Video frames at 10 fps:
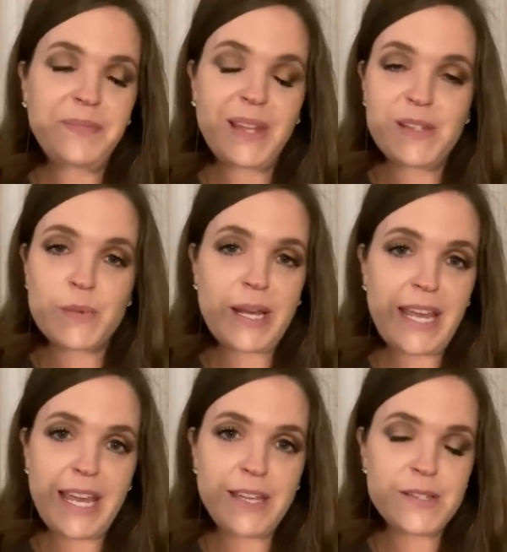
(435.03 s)
That's why I
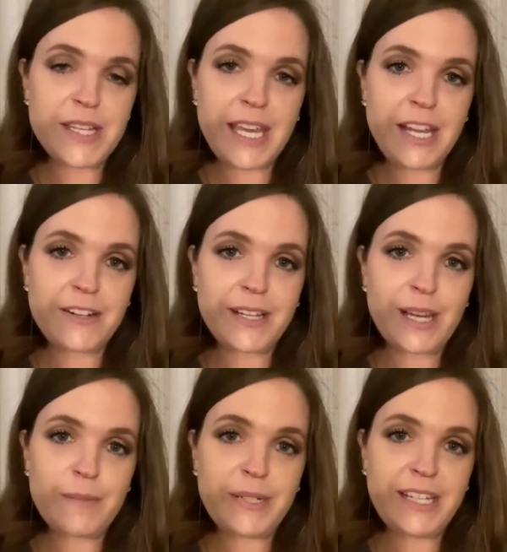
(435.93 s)
hate using catering
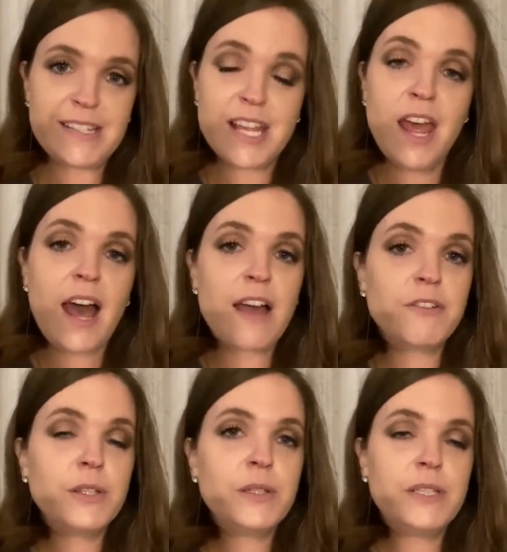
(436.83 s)
companies. I
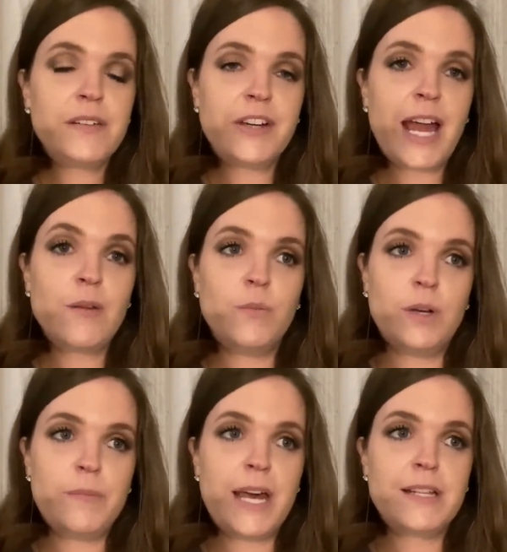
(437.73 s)
really only ever had
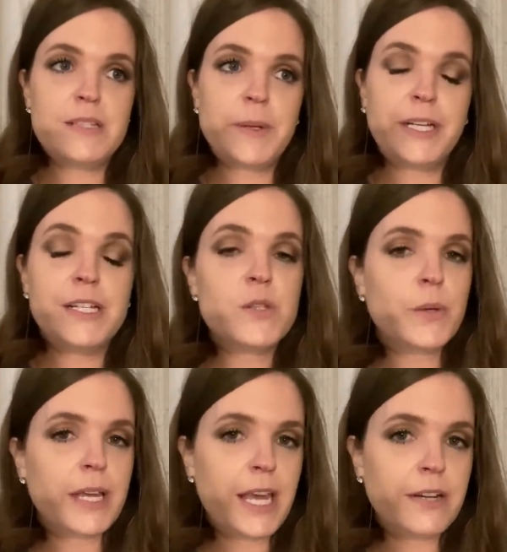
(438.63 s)
one bad experience where
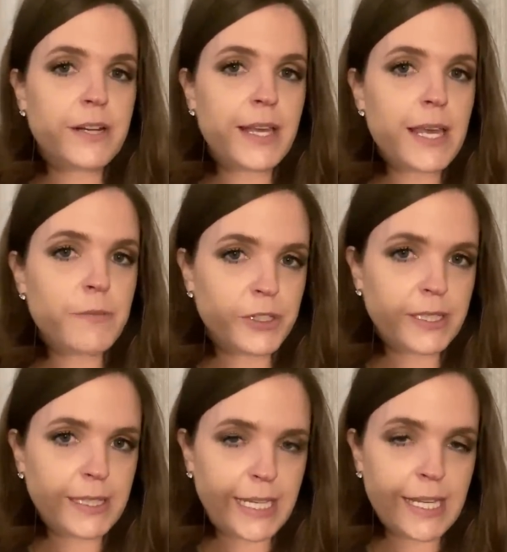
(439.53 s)
catering came really
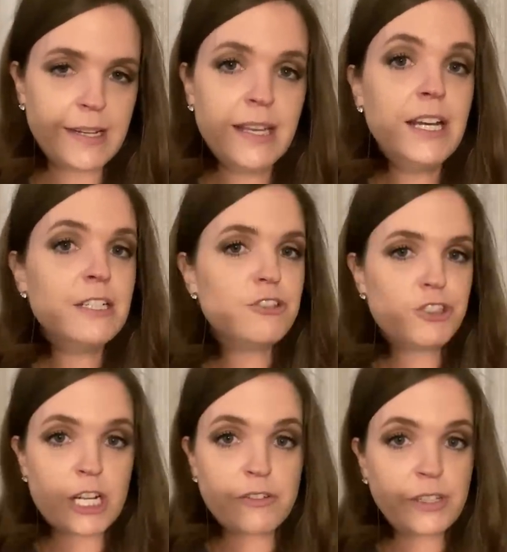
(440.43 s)
late.
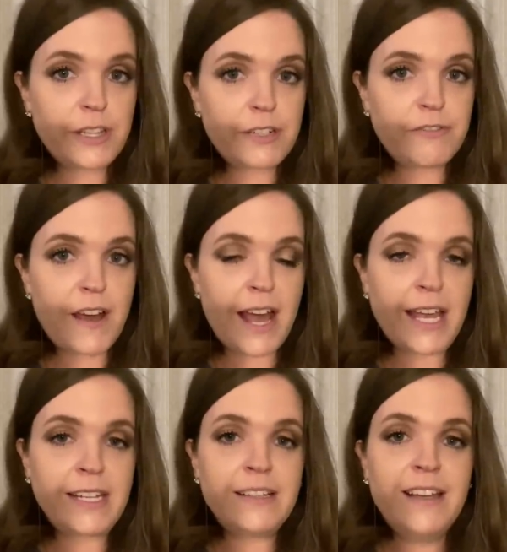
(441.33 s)
Generally, they're
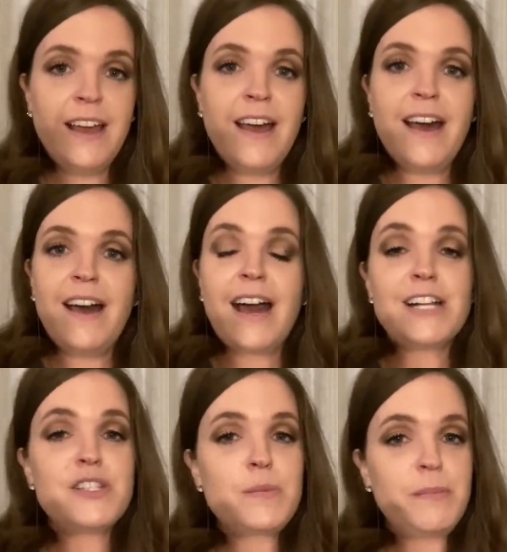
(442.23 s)
fine. I
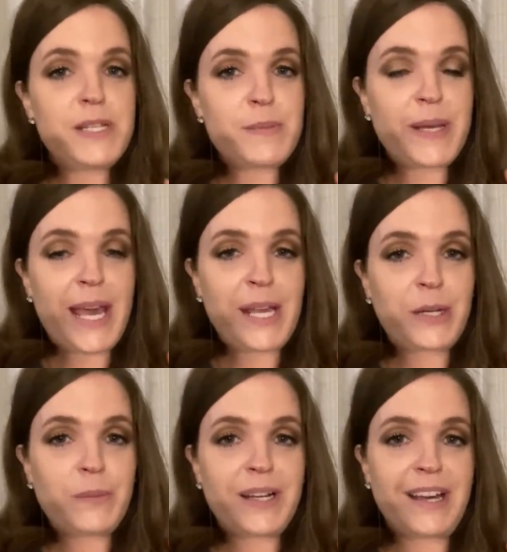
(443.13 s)
just missed my hanger
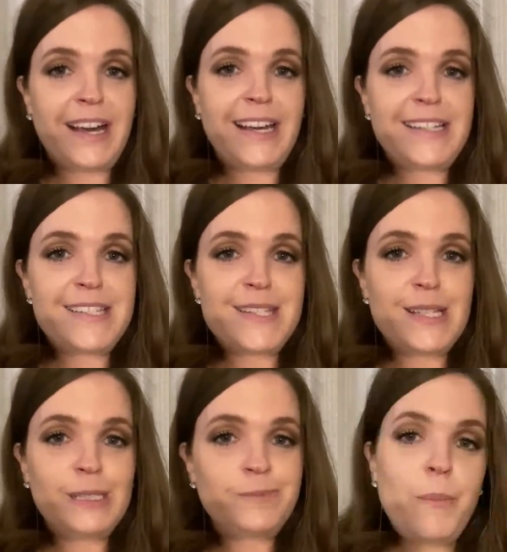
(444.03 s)
one, guys.
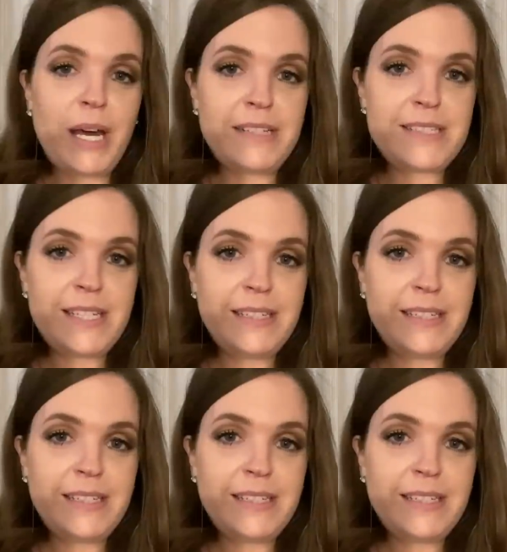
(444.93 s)
But